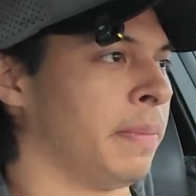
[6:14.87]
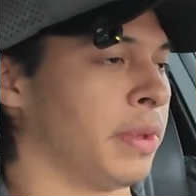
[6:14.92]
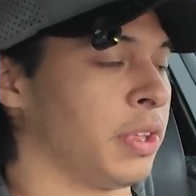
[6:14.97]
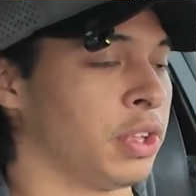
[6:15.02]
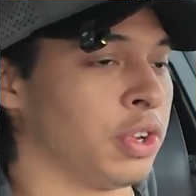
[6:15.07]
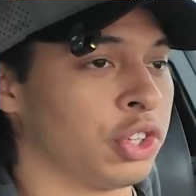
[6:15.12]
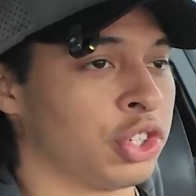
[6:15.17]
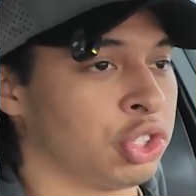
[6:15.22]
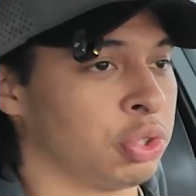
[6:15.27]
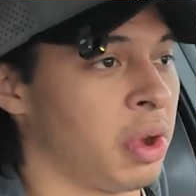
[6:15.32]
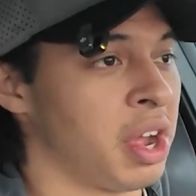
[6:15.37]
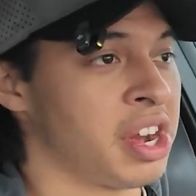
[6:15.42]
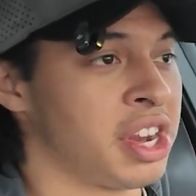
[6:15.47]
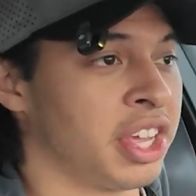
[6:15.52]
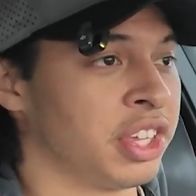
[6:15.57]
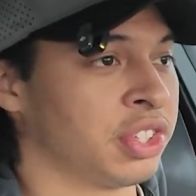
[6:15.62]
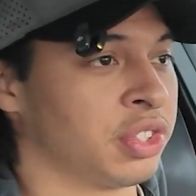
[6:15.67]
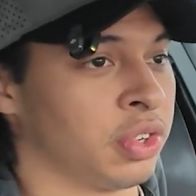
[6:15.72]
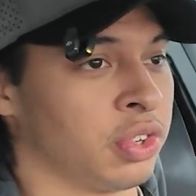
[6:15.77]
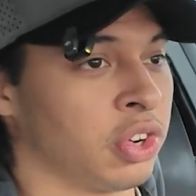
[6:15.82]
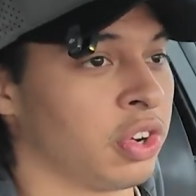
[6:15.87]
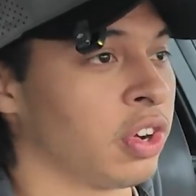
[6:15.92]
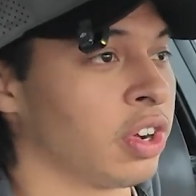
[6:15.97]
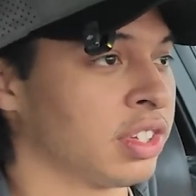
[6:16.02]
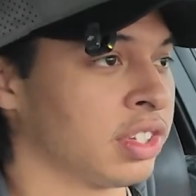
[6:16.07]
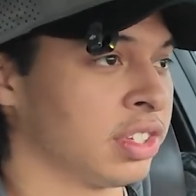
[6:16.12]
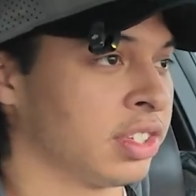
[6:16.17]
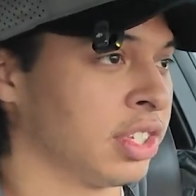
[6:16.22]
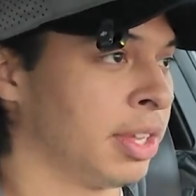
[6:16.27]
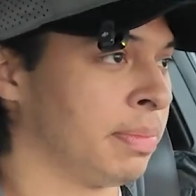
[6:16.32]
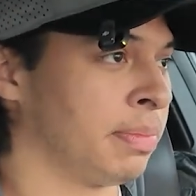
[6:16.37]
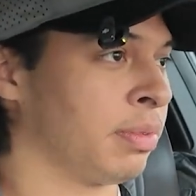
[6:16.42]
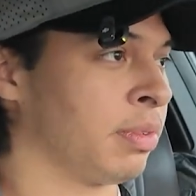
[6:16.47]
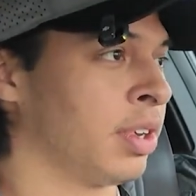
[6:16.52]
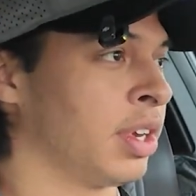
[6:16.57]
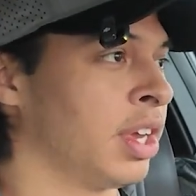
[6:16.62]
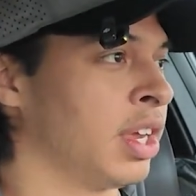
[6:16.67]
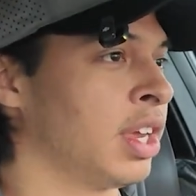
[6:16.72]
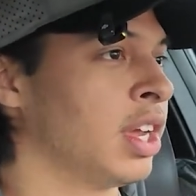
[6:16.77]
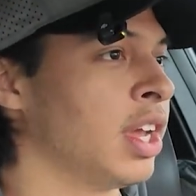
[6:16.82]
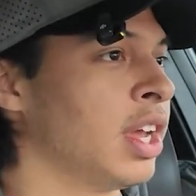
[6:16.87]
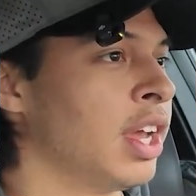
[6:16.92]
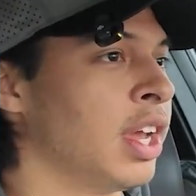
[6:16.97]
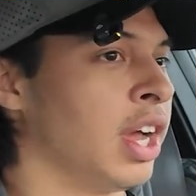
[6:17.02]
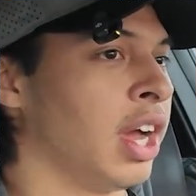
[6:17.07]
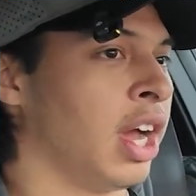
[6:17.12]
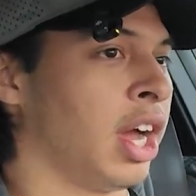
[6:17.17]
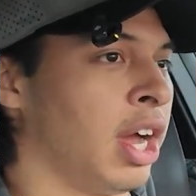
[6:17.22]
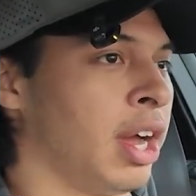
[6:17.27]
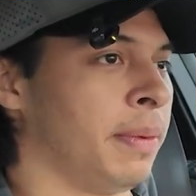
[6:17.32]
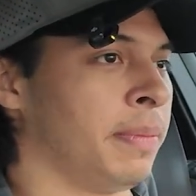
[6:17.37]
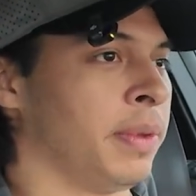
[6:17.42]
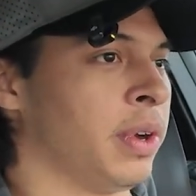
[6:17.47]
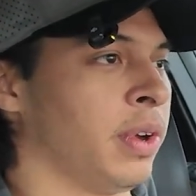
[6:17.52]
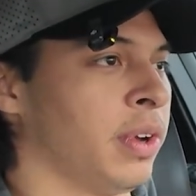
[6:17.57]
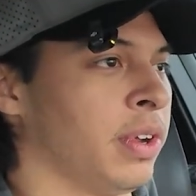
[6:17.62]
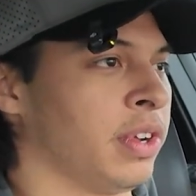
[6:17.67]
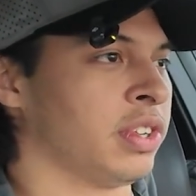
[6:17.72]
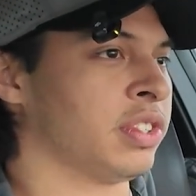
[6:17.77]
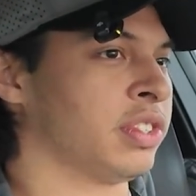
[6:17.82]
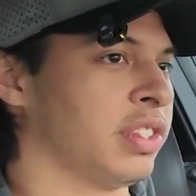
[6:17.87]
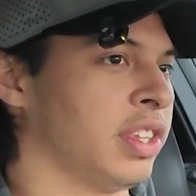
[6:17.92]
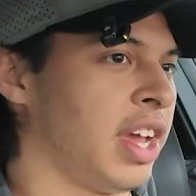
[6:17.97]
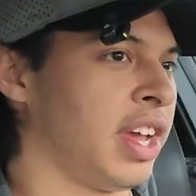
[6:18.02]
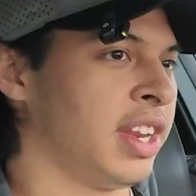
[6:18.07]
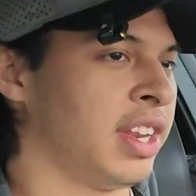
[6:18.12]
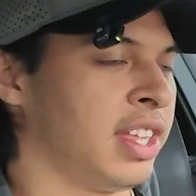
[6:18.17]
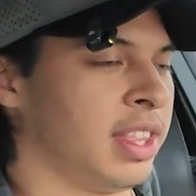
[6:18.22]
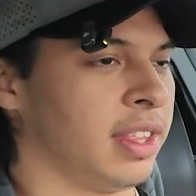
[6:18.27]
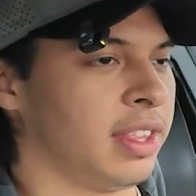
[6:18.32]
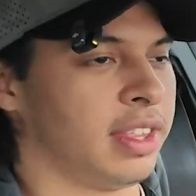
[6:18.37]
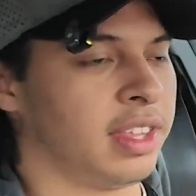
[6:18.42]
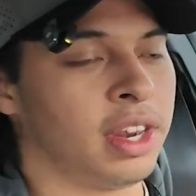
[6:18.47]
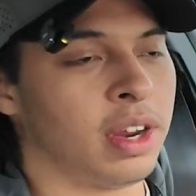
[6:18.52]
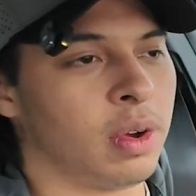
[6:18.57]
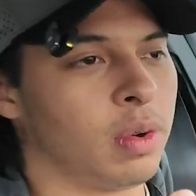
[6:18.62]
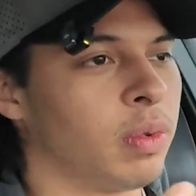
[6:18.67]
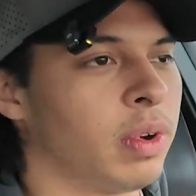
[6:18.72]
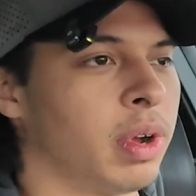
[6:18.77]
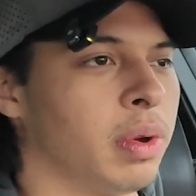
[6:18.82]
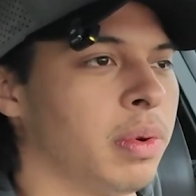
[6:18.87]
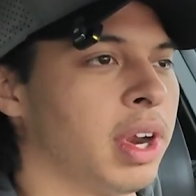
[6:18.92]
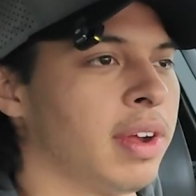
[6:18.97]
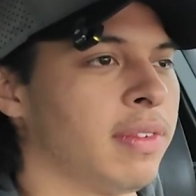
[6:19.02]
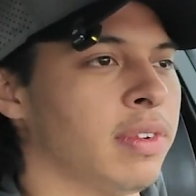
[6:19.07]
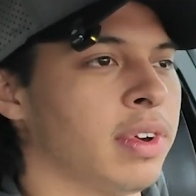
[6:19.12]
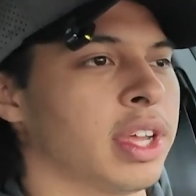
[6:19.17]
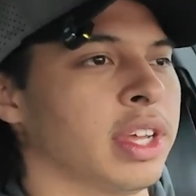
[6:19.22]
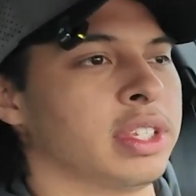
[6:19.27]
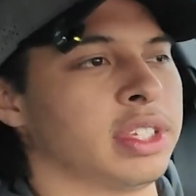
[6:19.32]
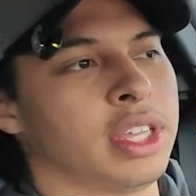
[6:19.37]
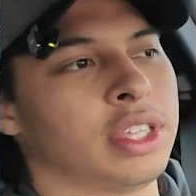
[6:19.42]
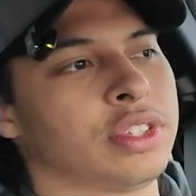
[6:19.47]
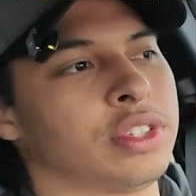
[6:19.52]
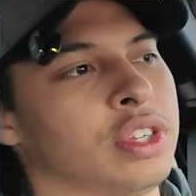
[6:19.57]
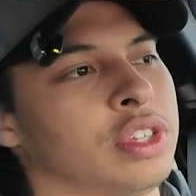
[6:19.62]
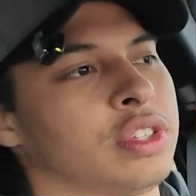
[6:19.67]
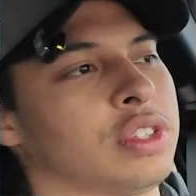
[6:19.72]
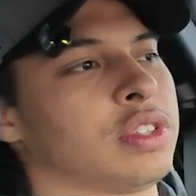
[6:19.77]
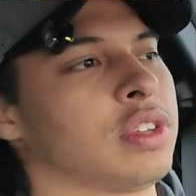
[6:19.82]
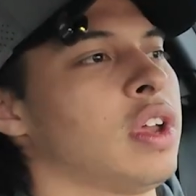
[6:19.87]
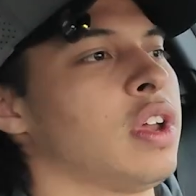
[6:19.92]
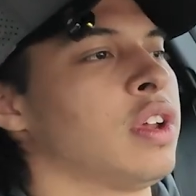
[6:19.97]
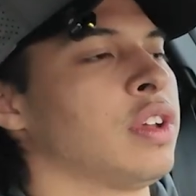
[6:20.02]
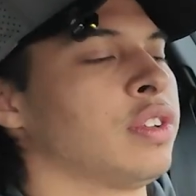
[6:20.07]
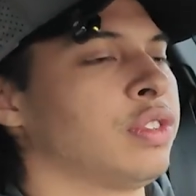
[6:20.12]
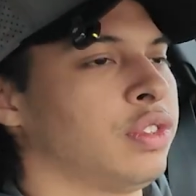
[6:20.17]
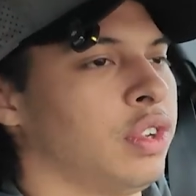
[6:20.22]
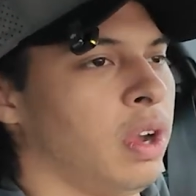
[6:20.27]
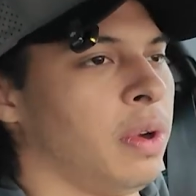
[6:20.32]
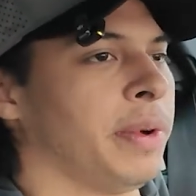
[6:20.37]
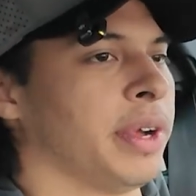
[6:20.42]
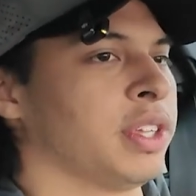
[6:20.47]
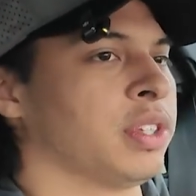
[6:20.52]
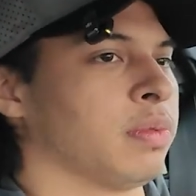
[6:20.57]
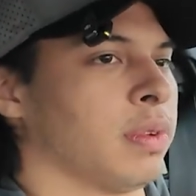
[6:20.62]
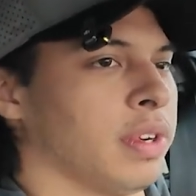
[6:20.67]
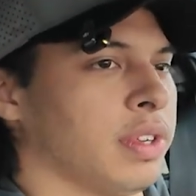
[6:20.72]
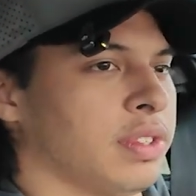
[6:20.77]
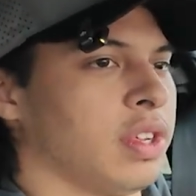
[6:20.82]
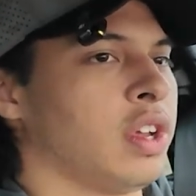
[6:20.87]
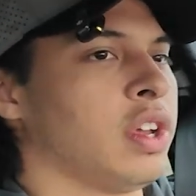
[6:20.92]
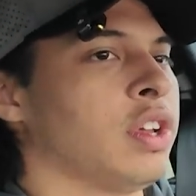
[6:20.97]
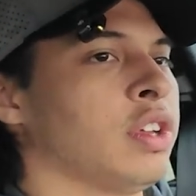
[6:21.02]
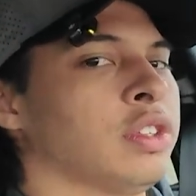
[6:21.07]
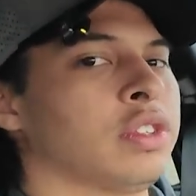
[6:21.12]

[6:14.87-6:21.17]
you're sweaty, so you're all slippery, you know, you're sliding in, you know, whatever it is, it's just so much worse.